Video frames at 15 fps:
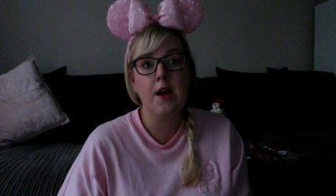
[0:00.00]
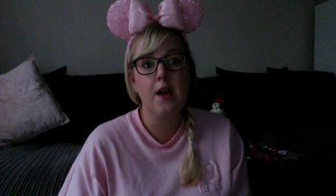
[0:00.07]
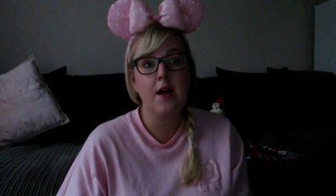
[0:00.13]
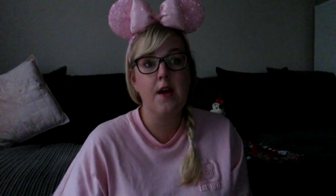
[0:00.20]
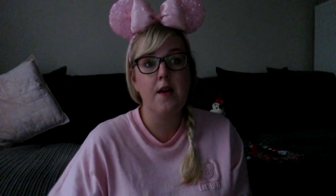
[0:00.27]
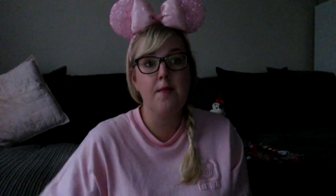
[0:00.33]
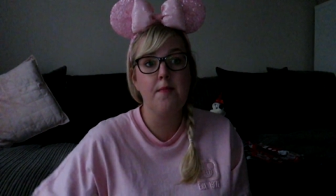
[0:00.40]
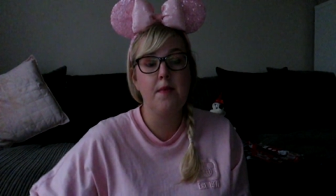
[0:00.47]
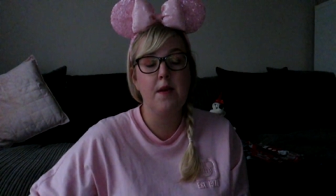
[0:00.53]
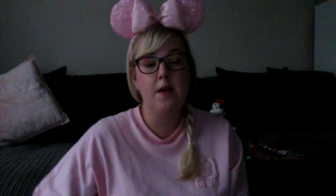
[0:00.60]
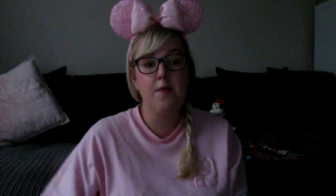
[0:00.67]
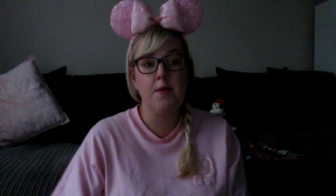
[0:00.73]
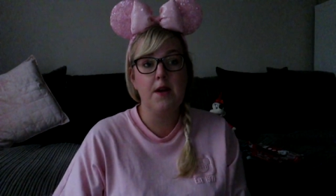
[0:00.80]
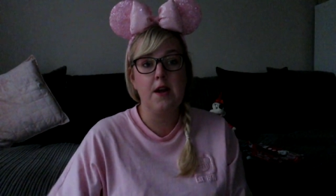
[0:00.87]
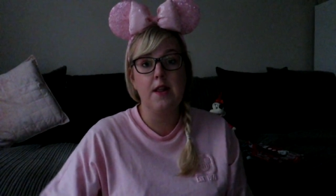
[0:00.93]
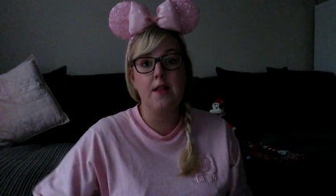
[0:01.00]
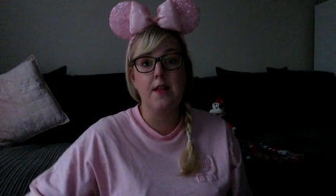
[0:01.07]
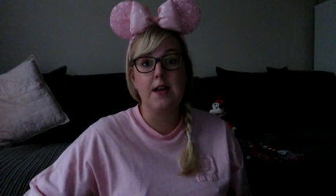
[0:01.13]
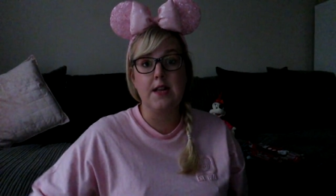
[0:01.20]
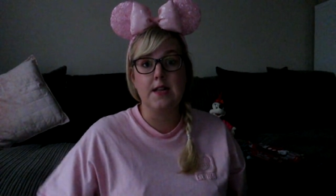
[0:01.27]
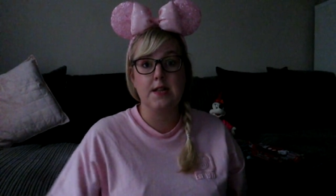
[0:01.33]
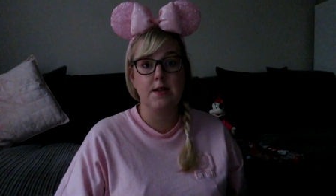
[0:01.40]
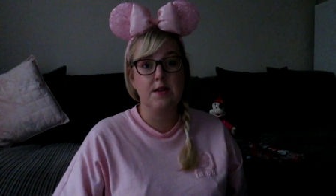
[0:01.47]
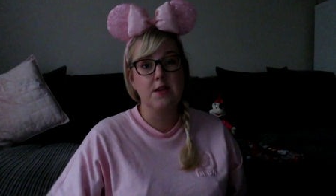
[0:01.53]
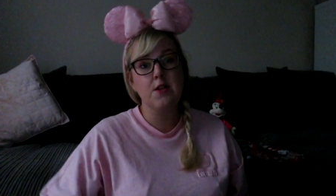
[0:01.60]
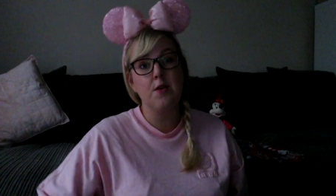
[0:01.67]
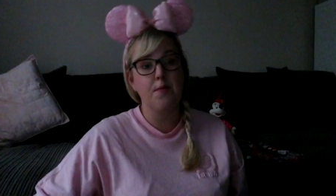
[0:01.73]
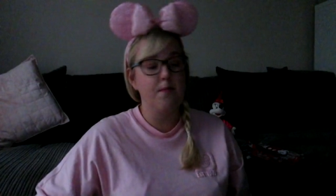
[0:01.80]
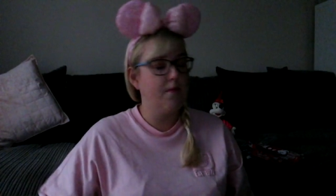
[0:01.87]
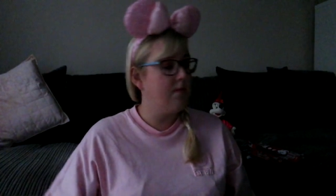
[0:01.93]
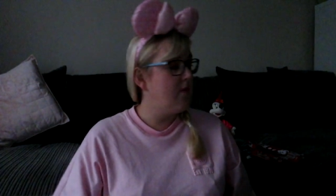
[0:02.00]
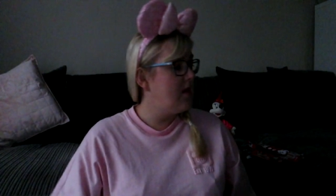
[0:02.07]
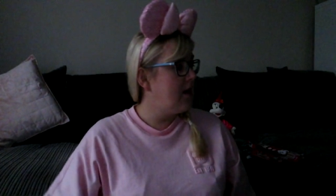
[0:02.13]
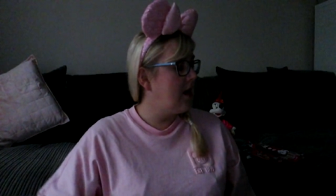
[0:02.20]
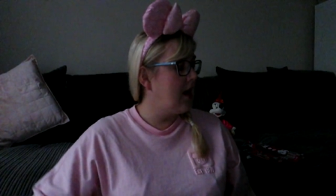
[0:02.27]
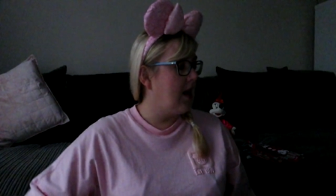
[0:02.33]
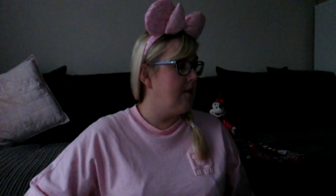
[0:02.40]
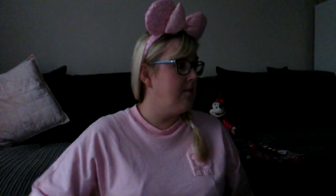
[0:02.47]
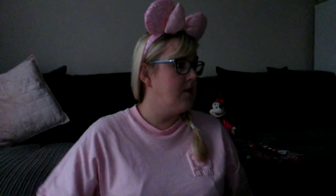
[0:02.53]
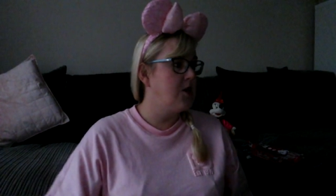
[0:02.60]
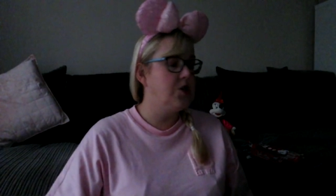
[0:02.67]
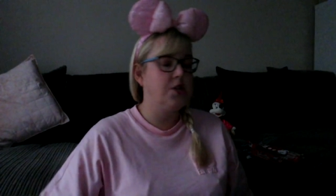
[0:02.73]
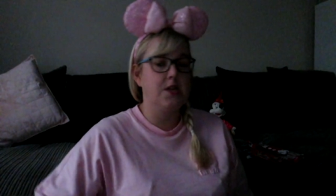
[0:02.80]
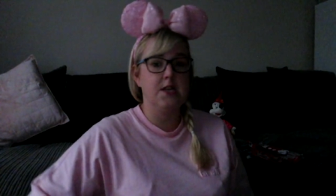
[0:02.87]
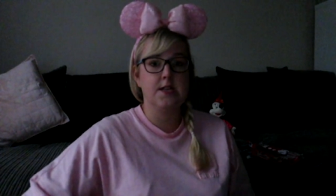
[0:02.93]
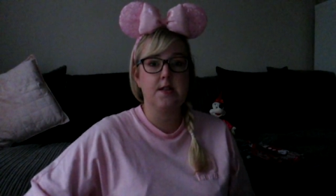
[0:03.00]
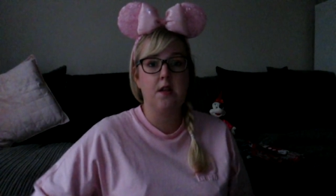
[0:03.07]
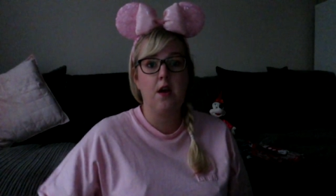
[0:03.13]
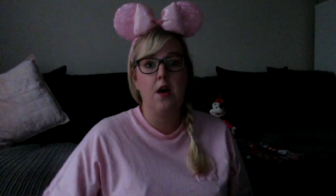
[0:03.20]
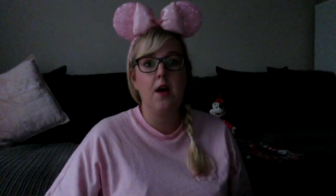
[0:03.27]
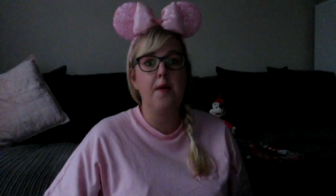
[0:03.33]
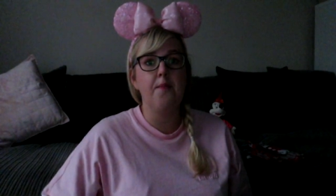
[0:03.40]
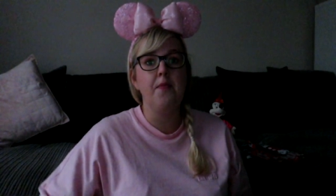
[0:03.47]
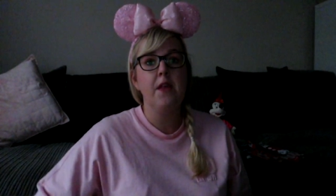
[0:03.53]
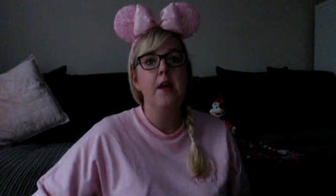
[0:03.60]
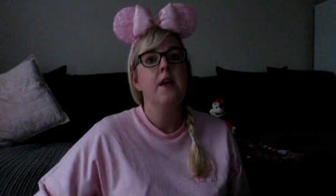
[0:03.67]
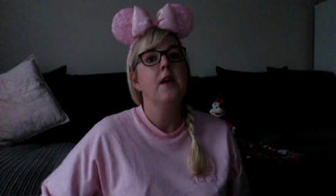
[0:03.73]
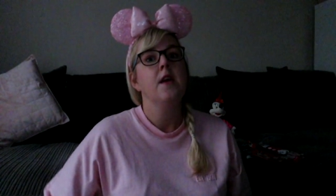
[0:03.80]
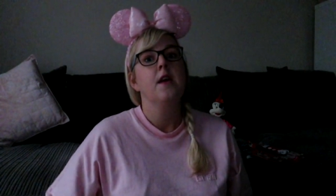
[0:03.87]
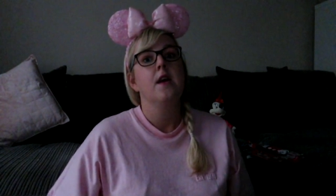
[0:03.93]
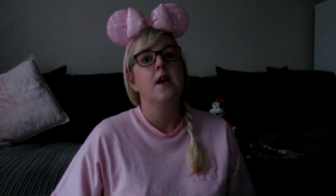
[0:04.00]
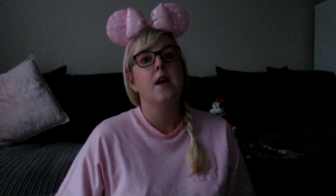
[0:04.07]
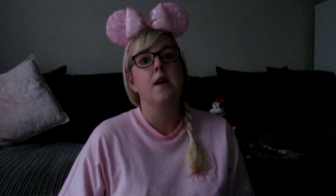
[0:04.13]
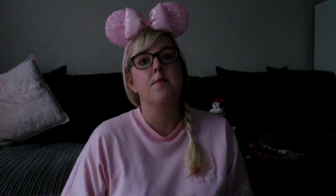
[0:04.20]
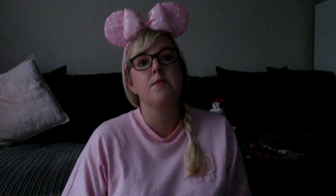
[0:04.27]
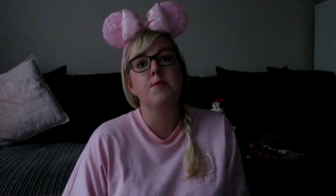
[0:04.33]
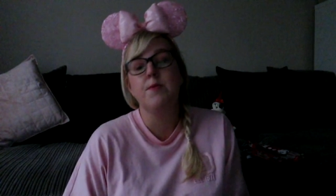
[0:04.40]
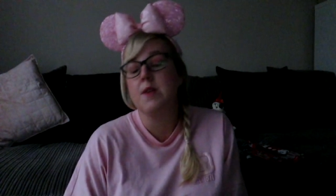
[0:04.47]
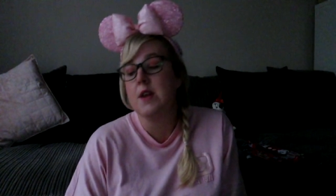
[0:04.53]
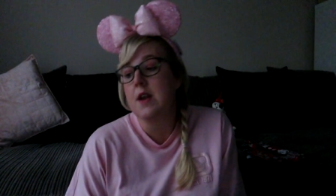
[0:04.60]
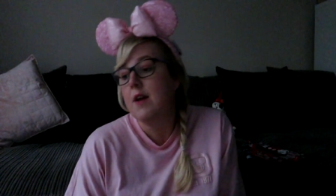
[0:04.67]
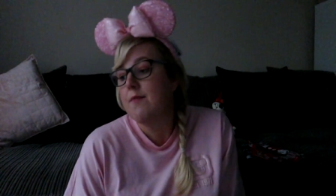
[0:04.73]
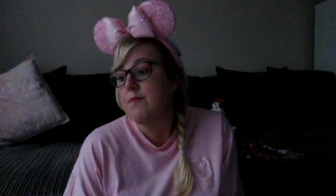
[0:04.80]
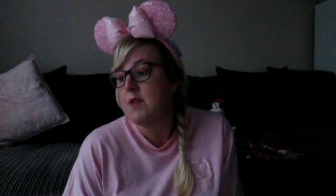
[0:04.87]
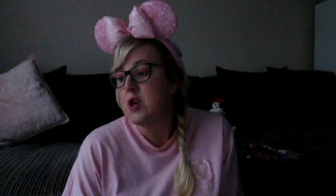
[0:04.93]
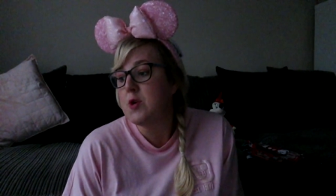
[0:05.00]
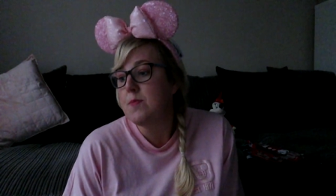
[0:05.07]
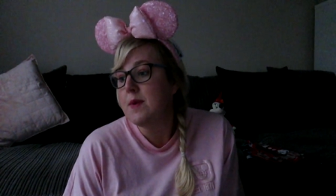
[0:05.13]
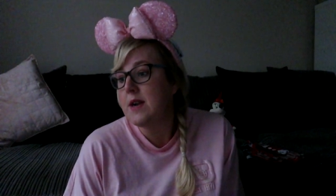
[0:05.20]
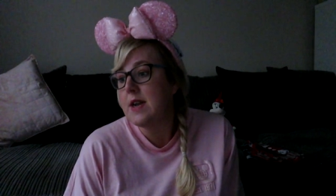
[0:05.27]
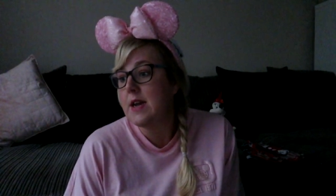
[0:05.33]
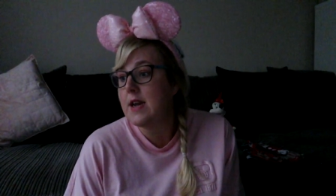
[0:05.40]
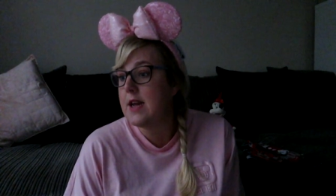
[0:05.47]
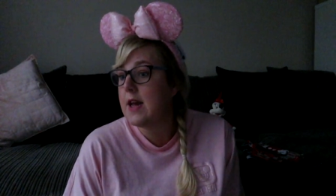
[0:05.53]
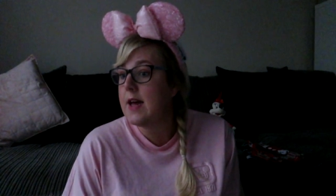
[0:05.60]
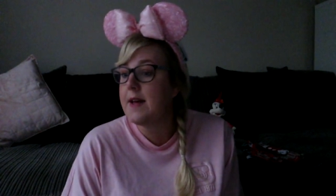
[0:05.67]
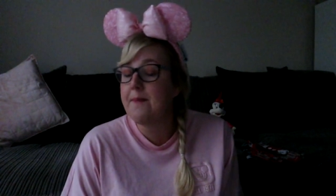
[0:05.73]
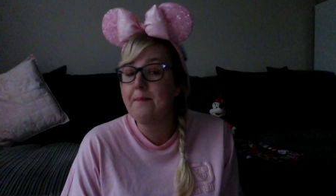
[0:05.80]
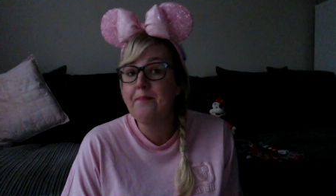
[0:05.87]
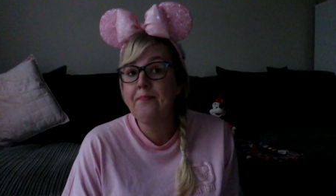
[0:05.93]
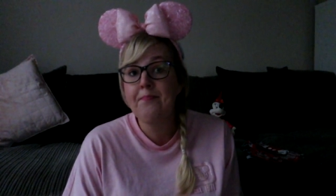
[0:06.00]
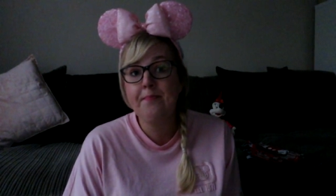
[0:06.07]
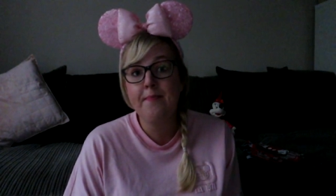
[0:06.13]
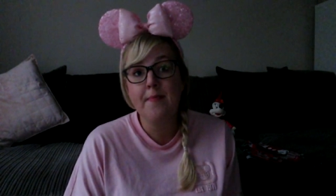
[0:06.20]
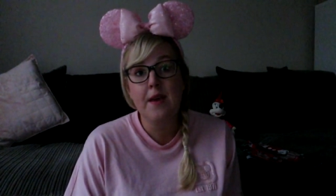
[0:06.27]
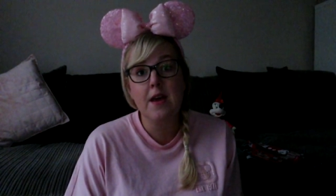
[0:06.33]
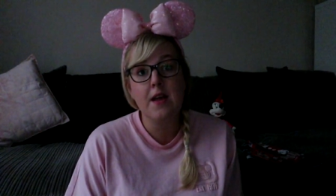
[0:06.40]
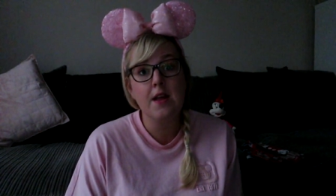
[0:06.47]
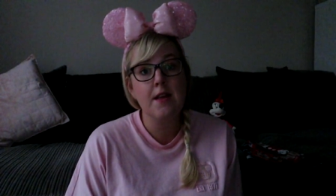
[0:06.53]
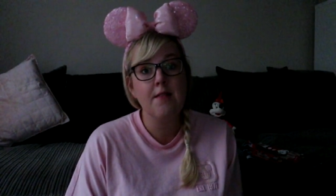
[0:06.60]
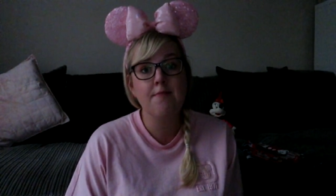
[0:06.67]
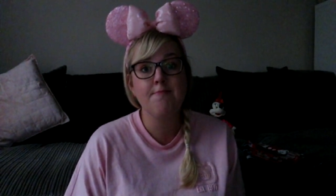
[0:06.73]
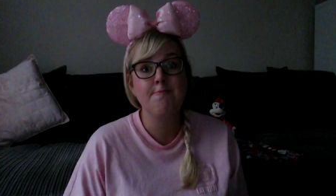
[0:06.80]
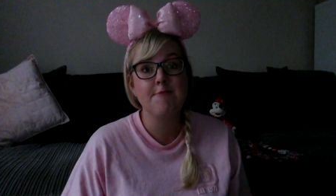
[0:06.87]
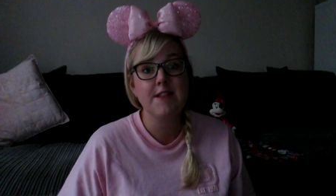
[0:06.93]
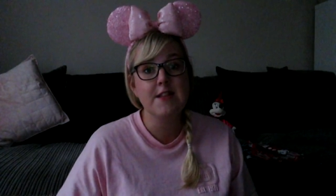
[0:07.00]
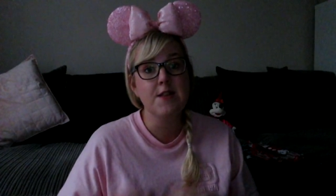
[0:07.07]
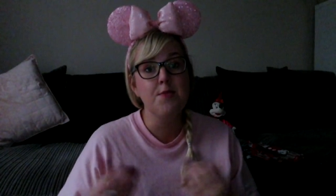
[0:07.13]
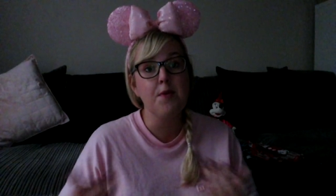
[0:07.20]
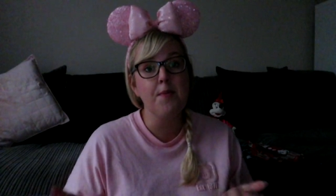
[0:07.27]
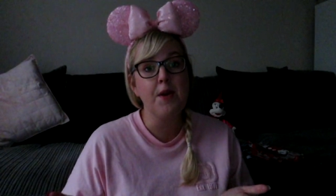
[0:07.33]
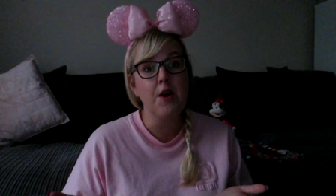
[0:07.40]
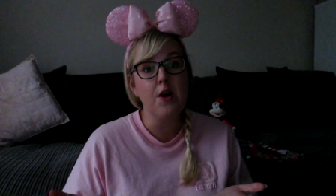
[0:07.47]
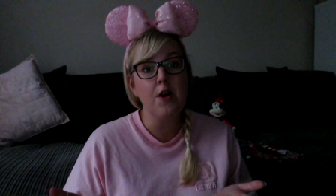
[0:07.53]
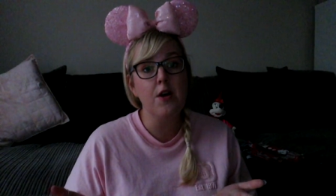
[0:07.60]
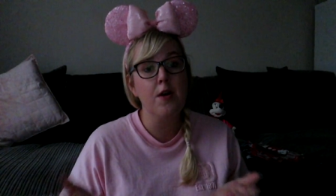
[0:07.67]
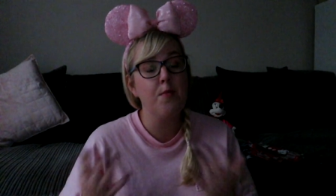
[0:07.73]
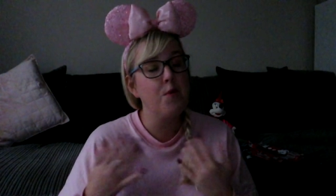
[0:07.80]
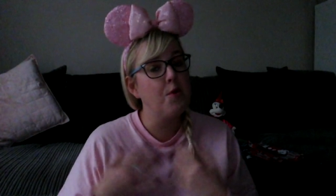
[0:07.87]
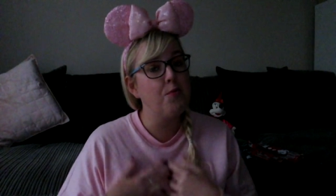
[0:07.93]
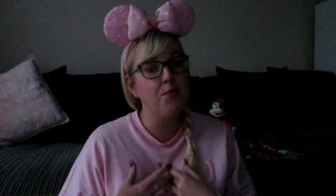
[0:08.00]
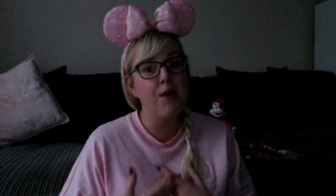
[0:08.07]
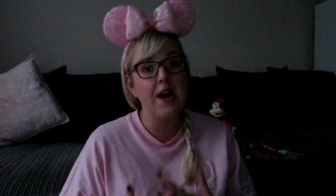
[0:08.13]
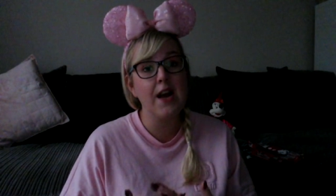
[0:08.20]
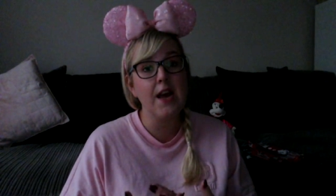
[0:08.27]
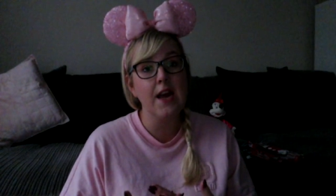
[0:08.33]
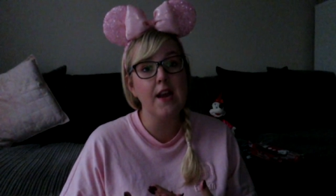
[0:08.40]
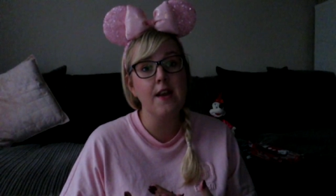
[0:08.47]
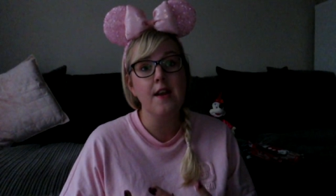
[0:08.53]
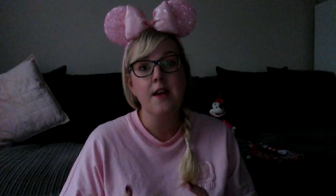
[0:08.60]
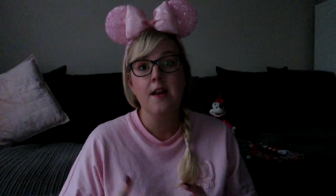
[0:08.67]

Um, I hope you like the things. It's not, we didn't get much this time um, because we didn't have much money. Um, but this is what we got. I'm not bragging.